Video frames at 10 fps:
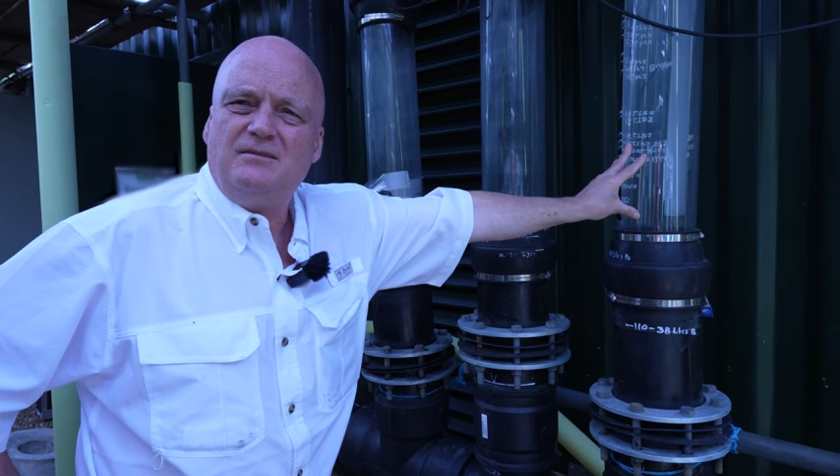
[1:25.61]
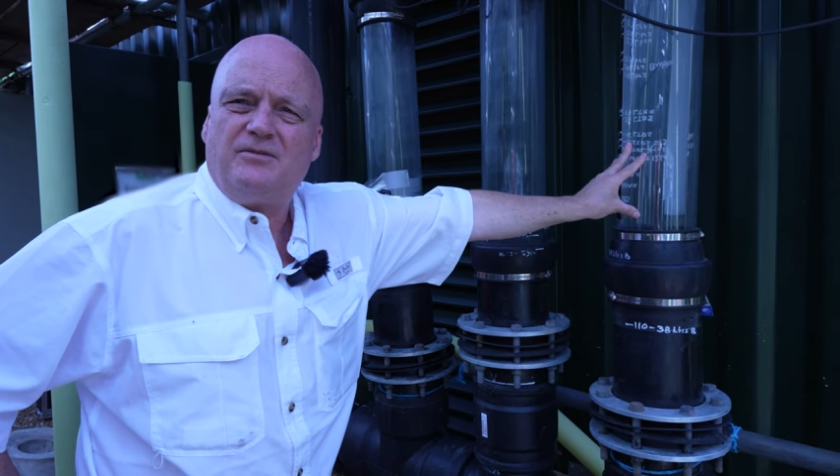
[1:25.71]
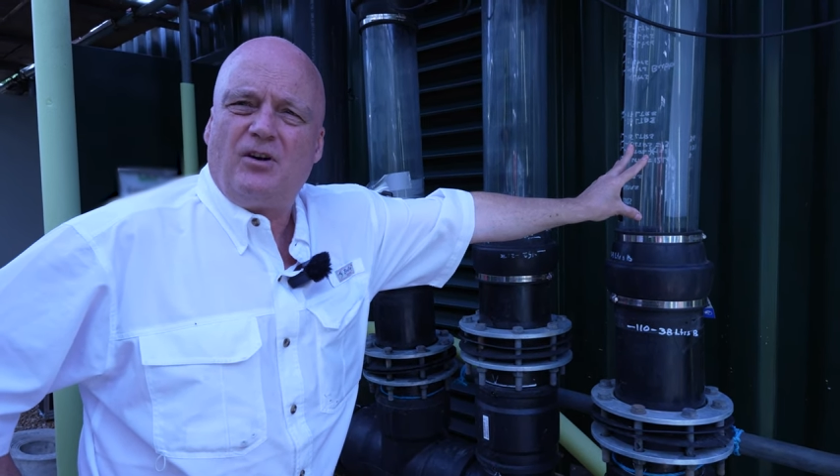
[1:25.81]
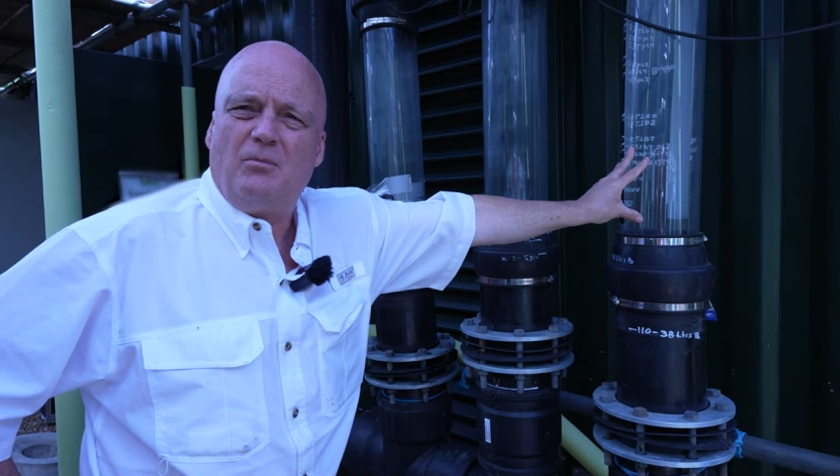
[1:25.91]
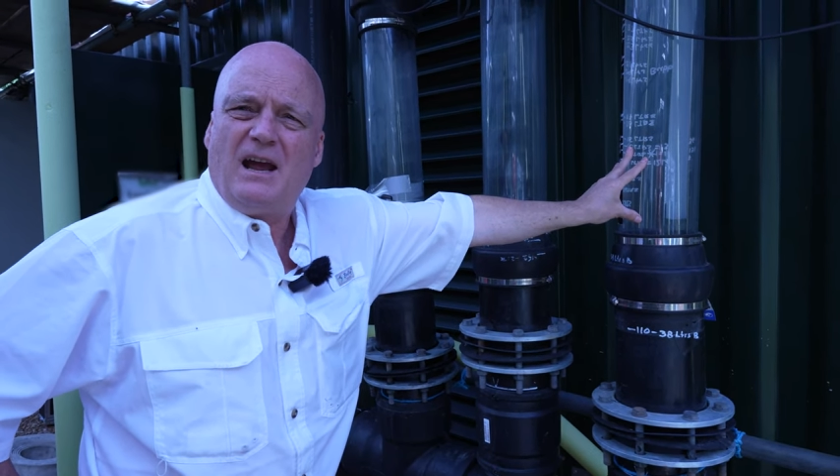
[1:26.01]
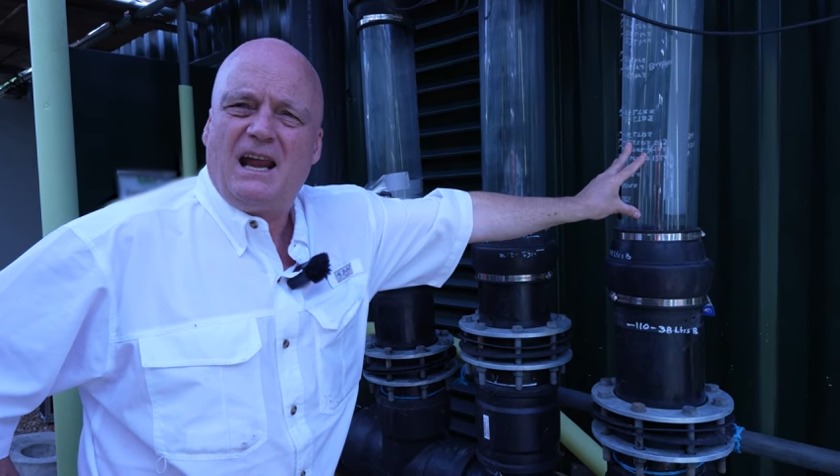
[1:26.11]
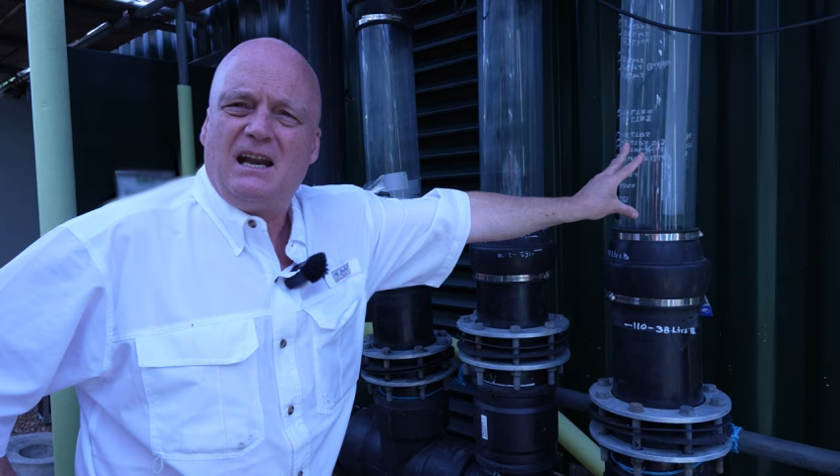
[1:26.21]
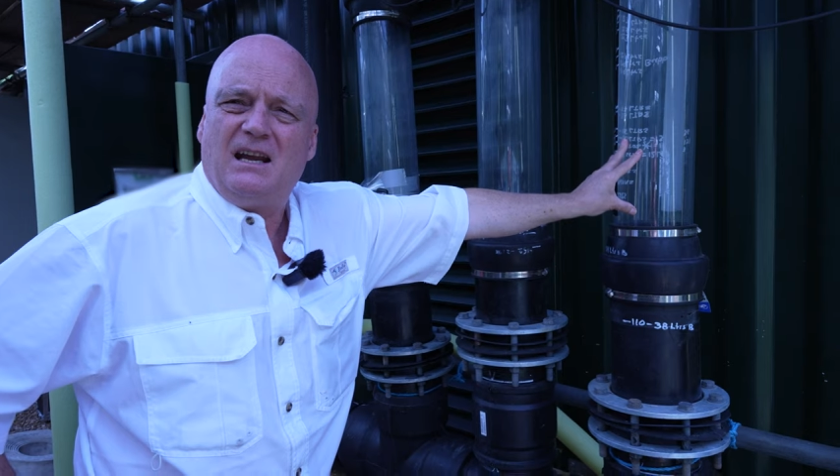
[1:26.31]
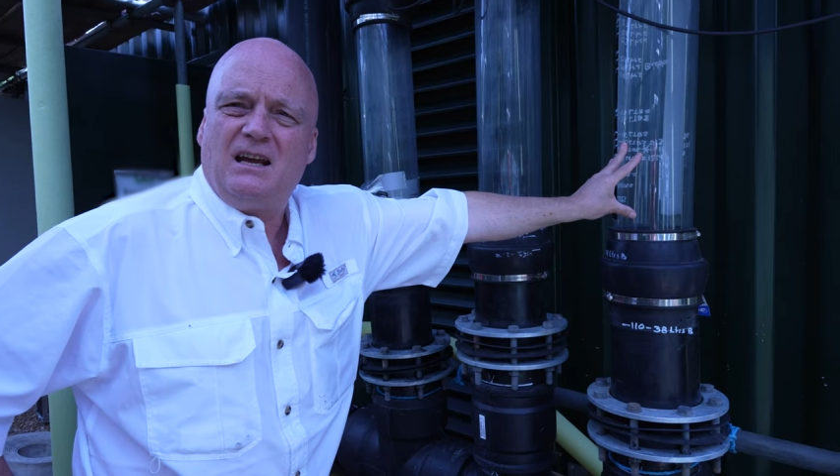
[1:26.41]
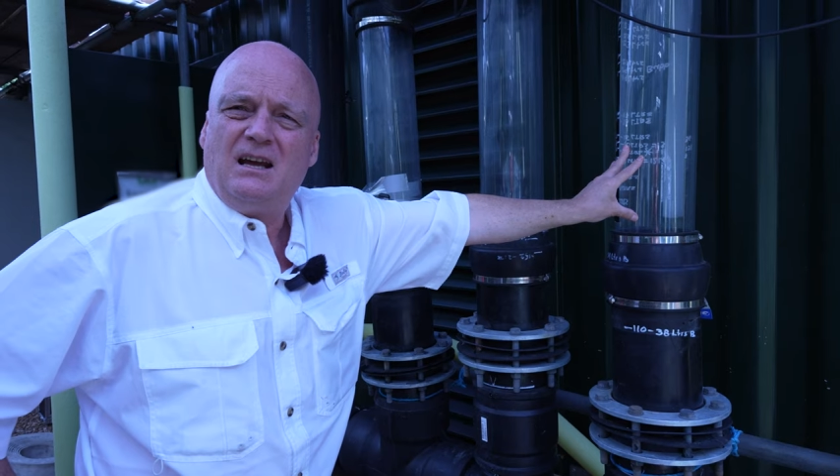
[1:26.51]
from
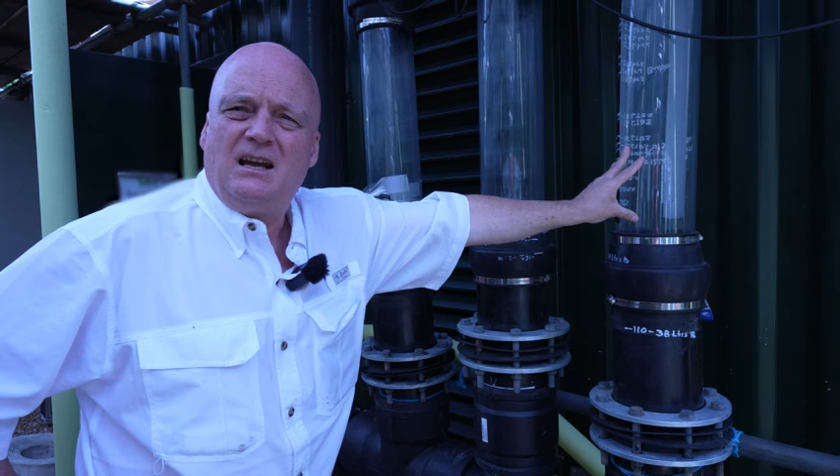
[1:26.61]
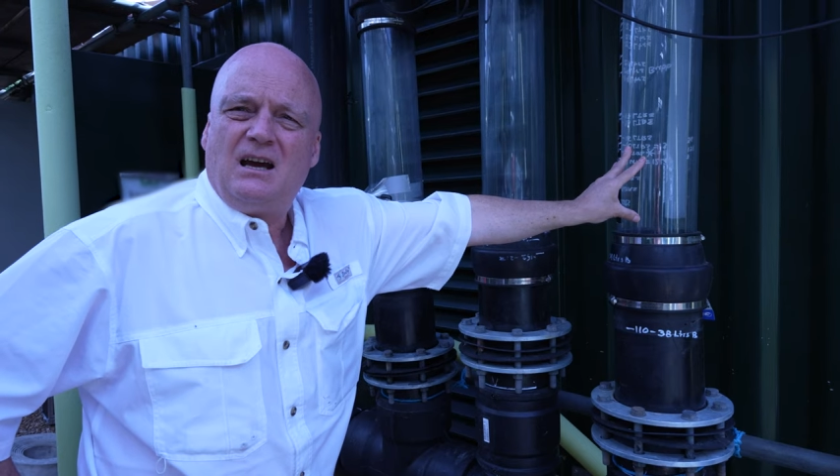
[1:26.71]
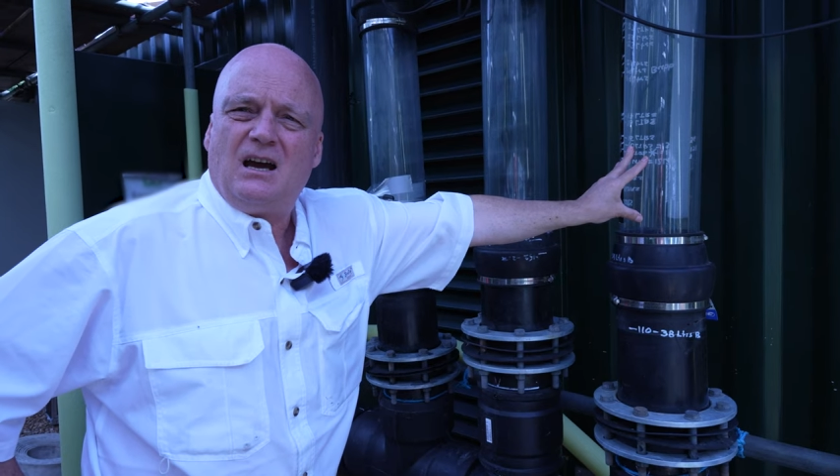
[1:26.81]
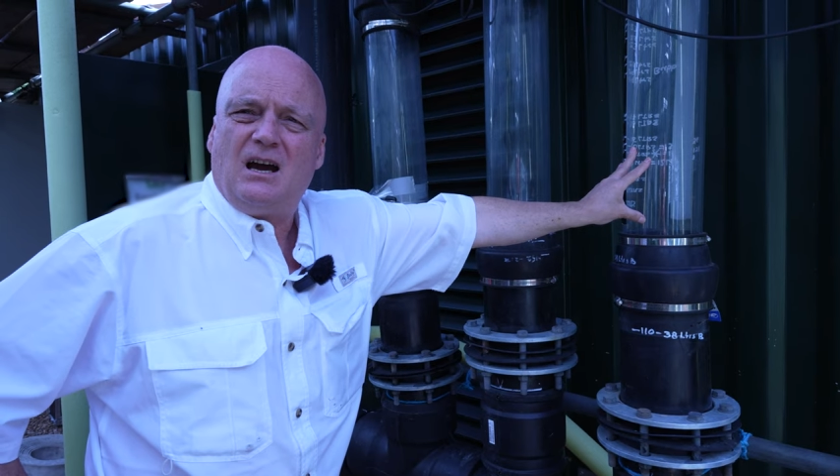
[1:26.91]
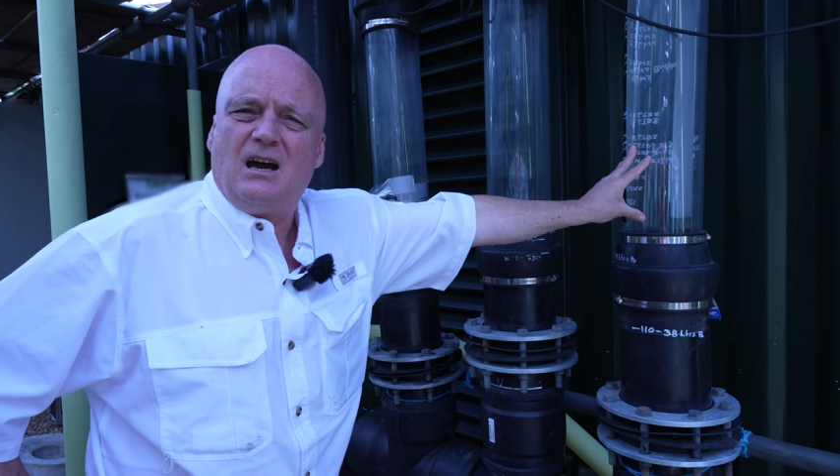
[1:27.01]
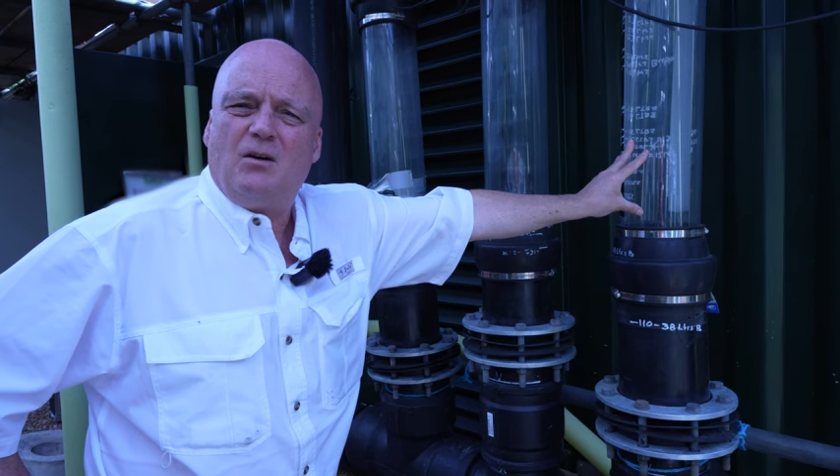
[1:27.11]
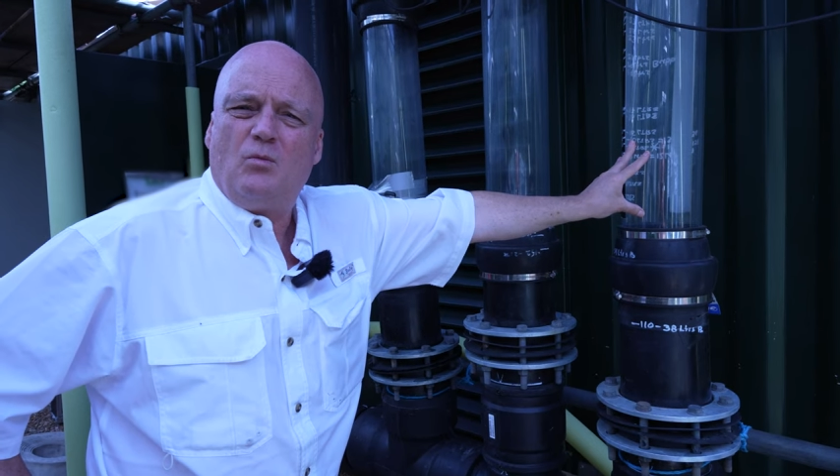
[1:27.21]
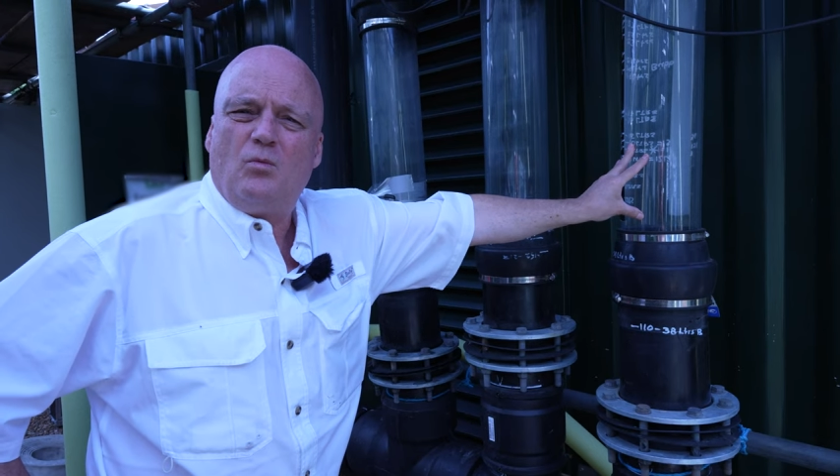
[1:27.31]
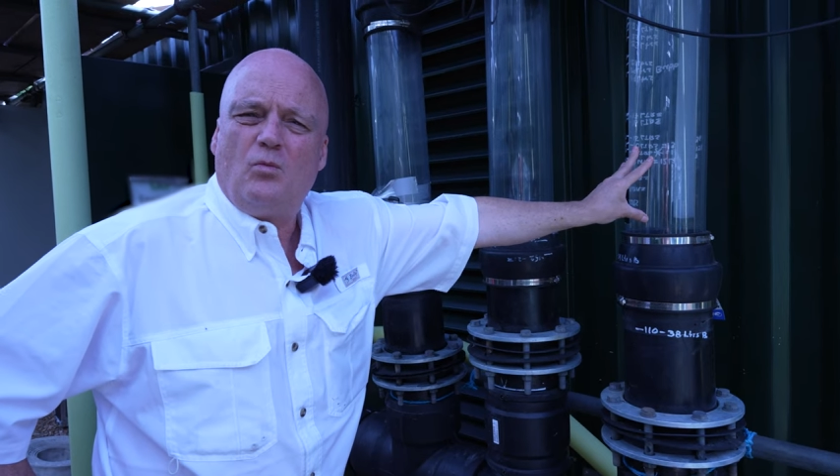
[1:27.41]
any uh,